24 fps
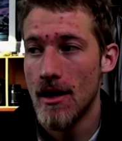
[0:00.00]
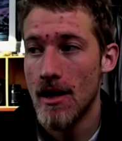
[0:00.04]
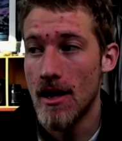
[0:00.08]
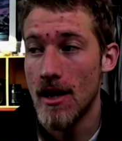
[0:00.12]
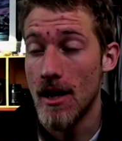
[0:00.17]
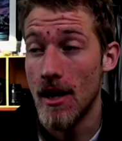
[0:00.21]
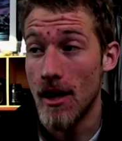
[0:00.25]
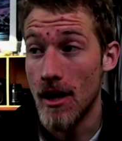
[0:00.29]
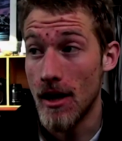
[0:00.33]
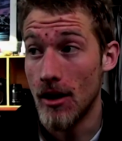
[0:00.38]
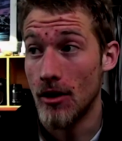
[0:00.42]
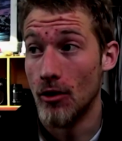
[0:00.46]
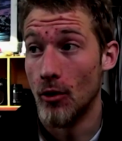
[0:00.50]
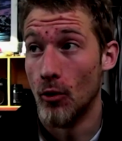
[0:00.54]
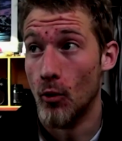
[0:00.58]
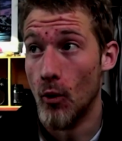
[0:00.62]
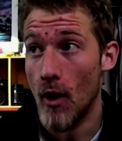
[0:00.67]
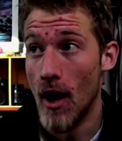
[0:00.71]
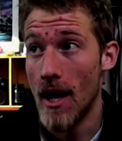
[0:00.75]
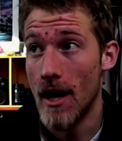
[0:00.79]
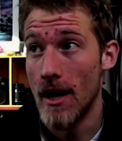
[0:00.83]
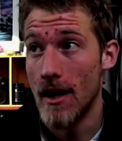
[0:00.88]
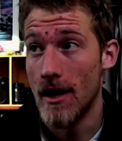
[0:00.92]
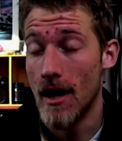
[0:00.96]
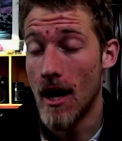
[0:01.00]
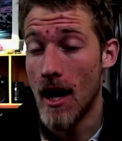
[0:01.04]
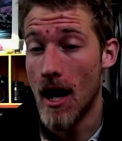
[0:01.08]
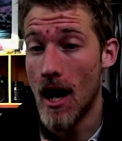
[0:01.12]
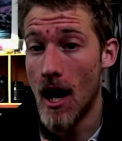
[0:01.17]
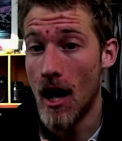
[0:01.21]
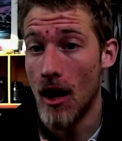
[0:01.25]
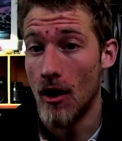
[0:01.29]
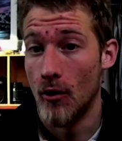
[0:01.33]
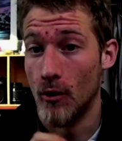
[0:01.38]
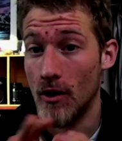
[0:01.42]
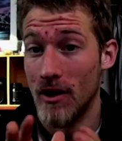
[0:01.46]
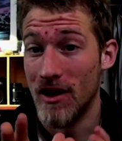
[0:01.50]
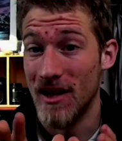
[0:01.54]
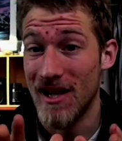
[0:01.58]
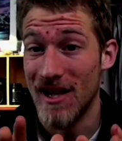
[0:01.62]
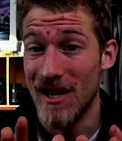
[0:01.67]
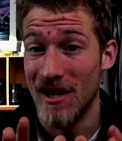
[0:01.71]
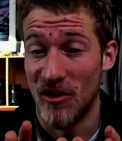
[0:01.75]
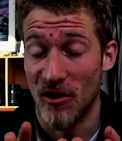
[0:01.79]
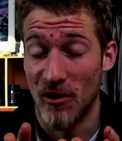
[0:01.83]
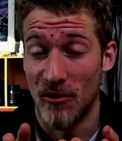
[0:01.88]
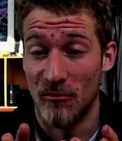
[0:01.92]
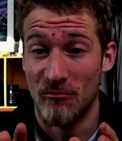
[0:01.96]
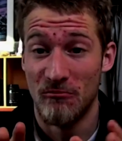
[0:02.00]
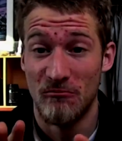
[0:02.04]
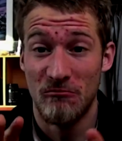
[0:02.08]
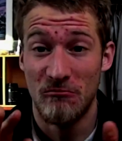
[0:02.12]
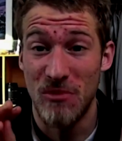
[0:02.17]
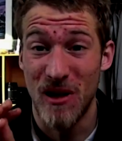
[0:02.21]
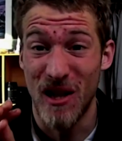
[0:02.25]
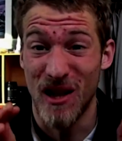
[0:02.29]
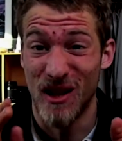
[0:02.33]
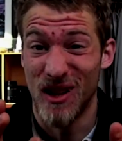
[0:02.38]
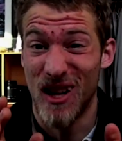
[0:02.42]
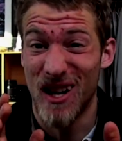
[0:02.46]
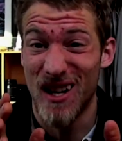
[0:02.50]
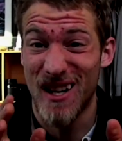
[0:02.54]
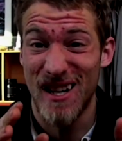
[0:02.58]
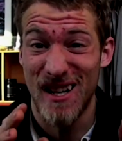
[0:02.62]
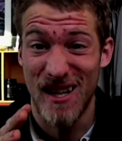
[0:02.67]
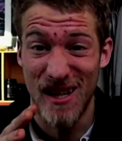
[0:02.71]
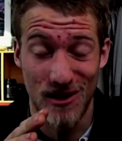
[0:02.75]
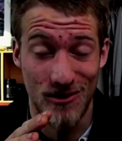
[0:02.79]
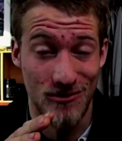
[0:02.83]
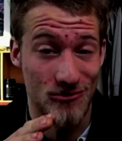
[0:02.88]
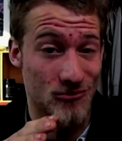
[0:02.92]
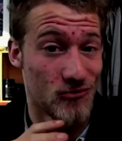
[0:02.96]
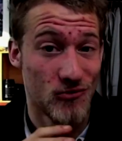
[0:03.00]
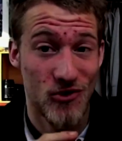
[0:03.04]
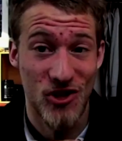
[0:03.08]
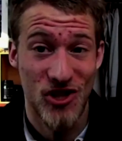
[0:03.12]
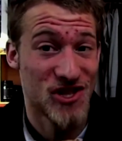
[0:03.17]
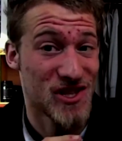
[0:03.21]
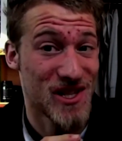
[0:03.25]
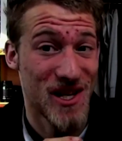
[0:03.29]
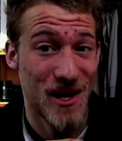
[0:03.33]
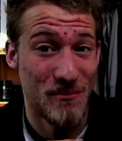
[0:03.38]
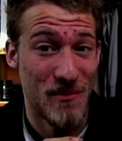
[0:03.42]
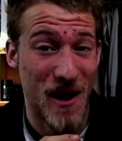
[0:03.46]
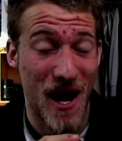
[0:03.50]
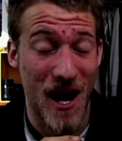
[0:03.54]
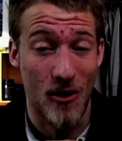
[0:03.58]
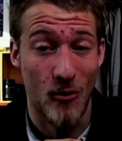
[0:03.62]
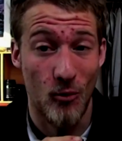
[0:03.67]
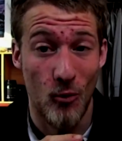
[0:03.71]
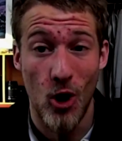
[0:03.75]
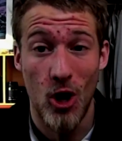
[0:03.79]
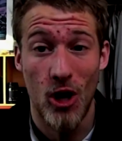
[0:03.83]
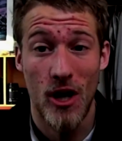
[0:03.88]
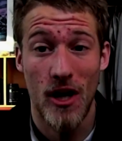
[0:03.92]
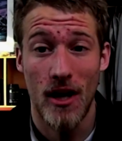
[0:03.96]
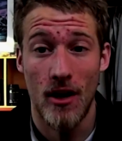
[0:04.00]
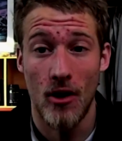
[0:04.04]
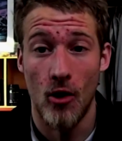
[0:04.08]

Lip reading: either way I would either be lucky and just get back walking